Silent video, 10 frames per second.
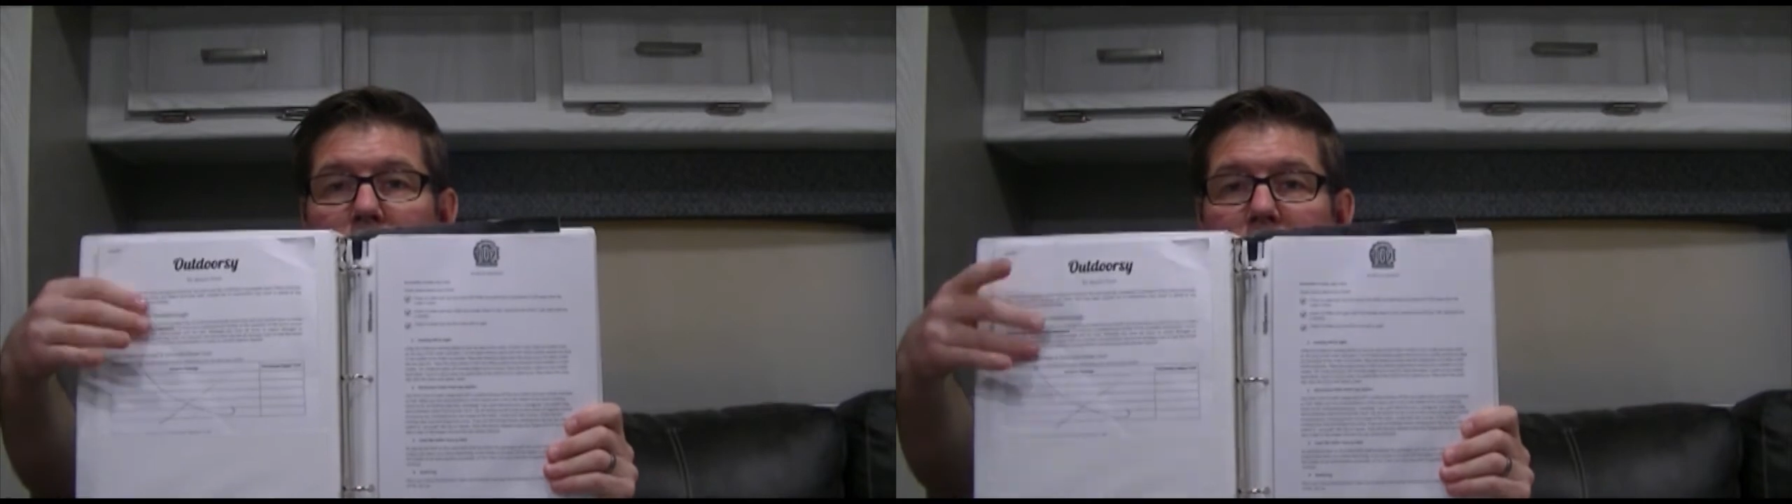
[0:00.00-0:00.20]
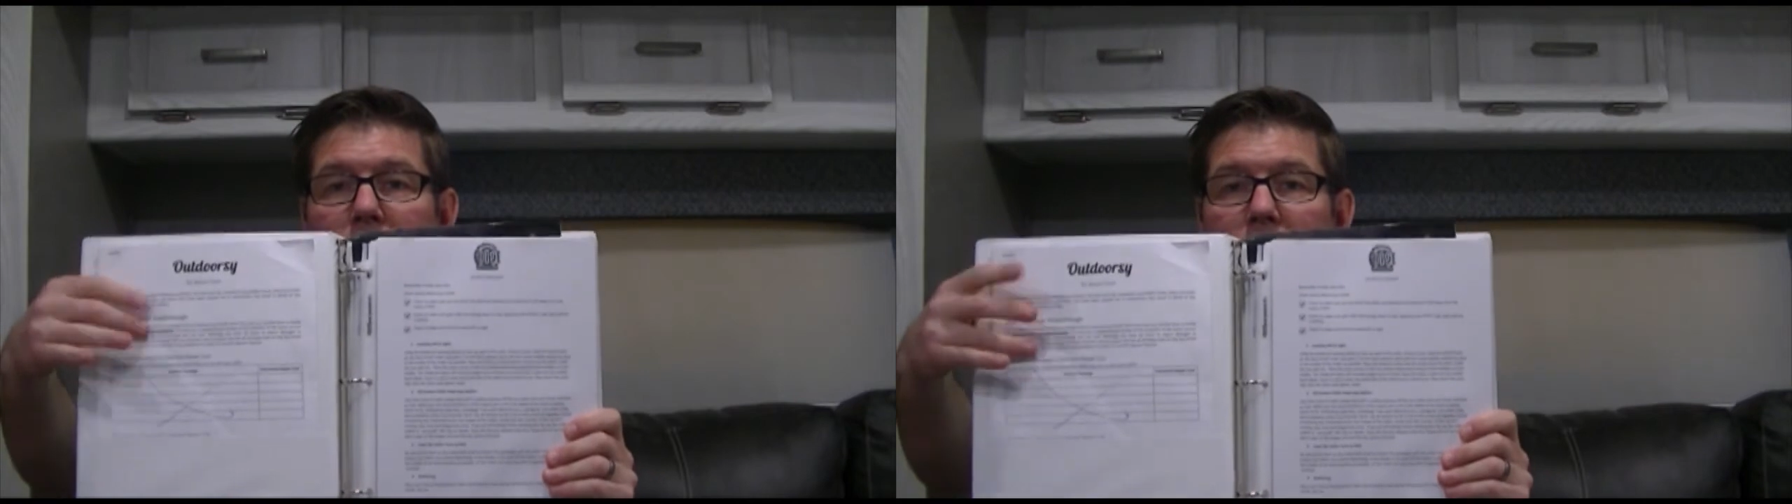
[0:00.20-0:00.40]

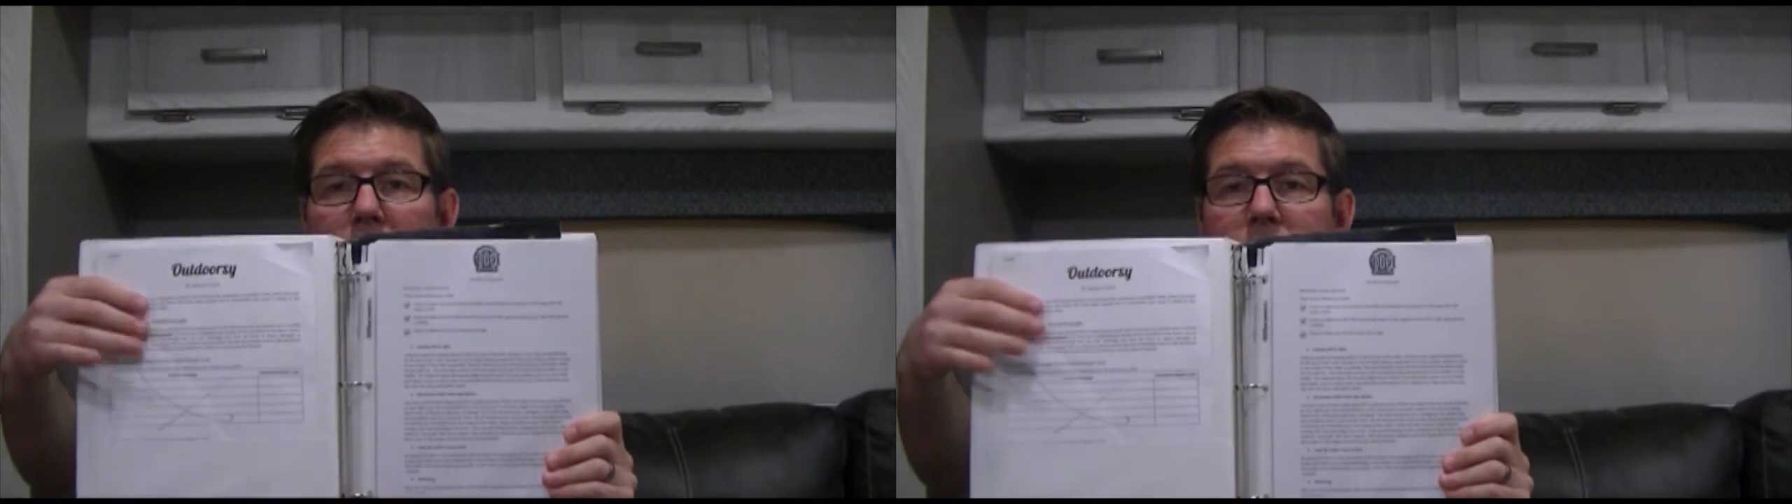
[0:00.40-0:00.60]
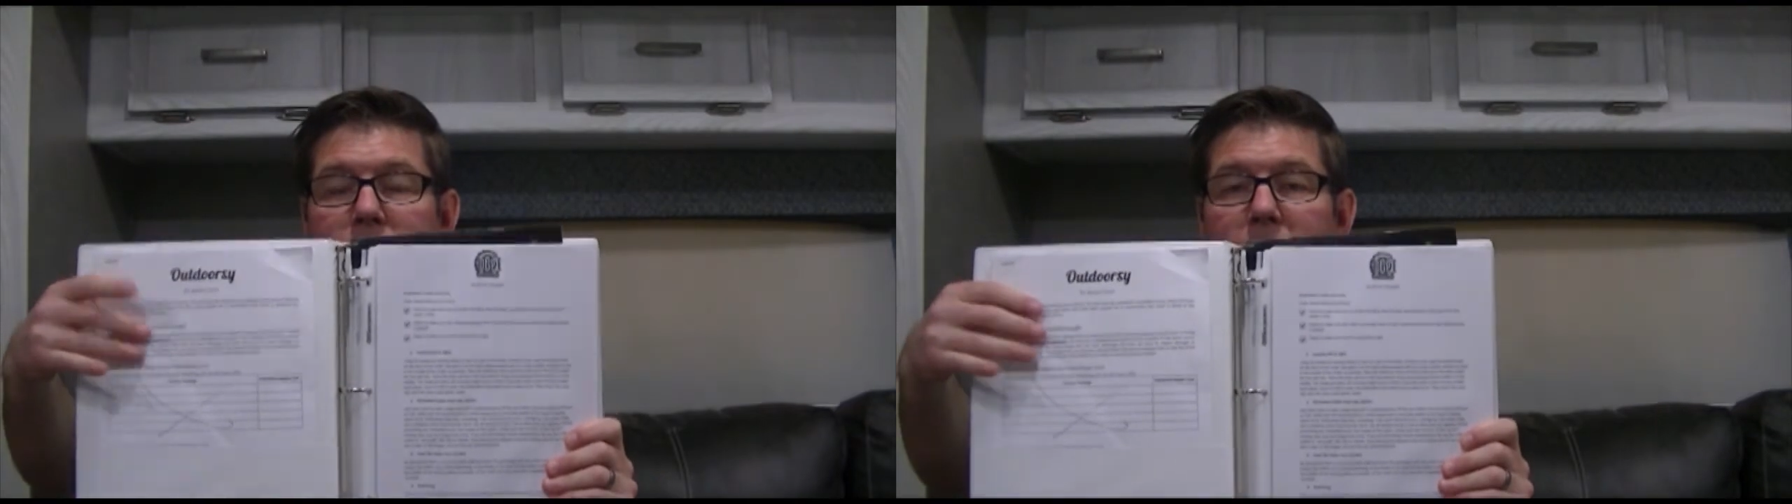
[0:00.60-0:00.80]
their uh,
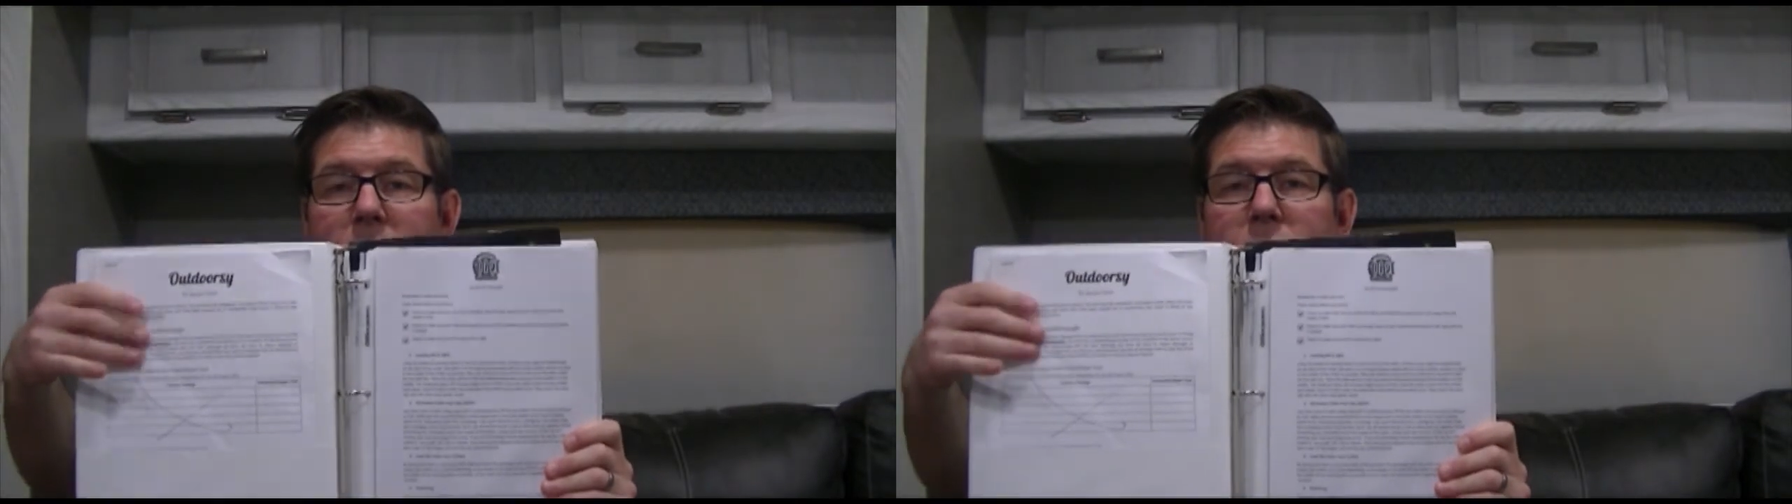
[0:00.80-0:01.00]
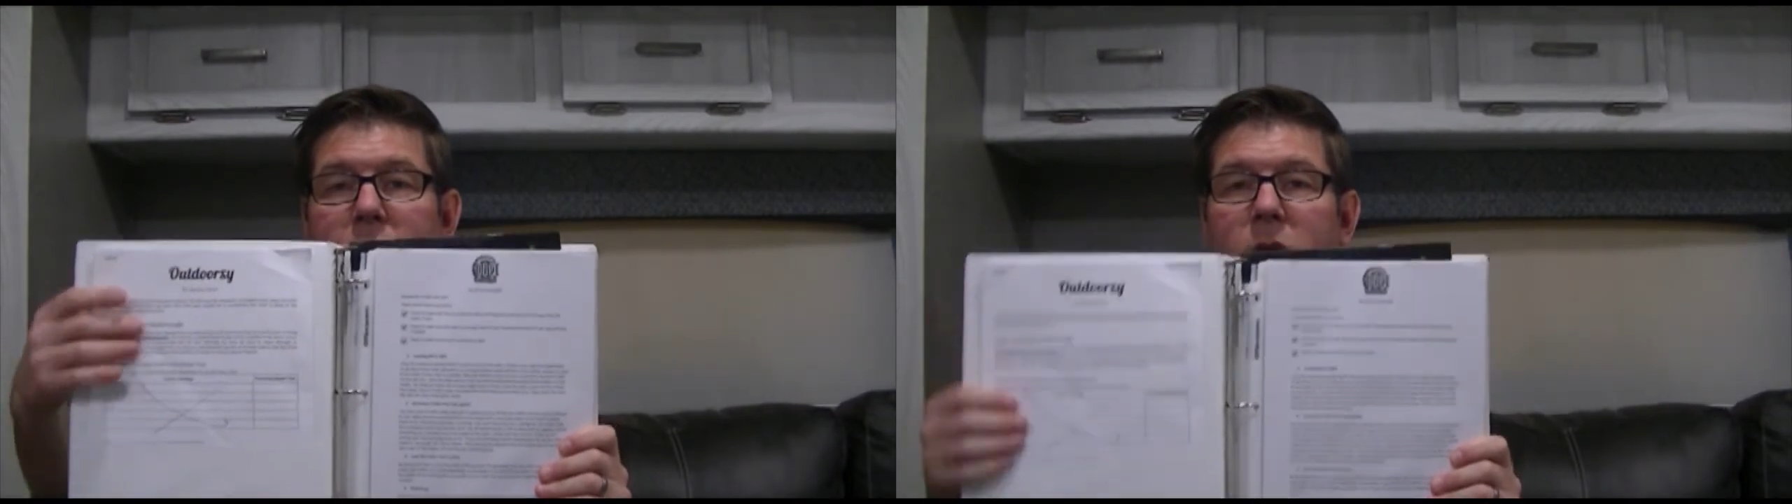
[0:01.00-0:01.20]

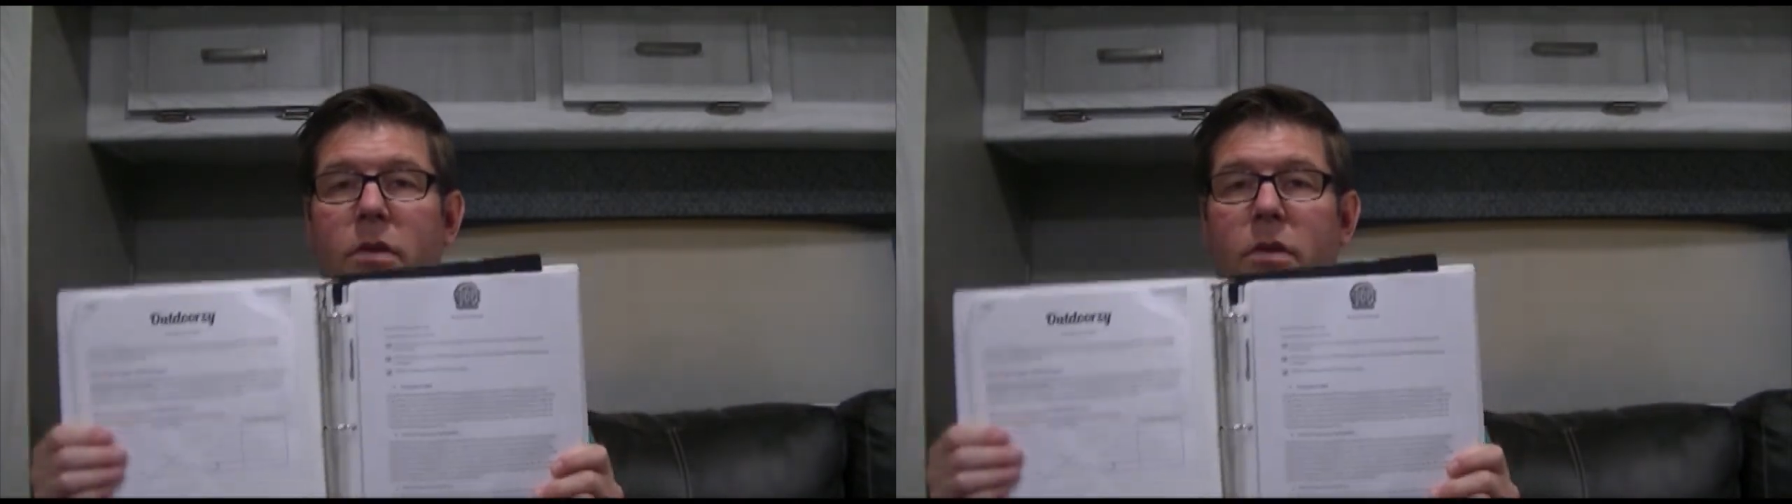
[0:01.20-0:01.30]
information,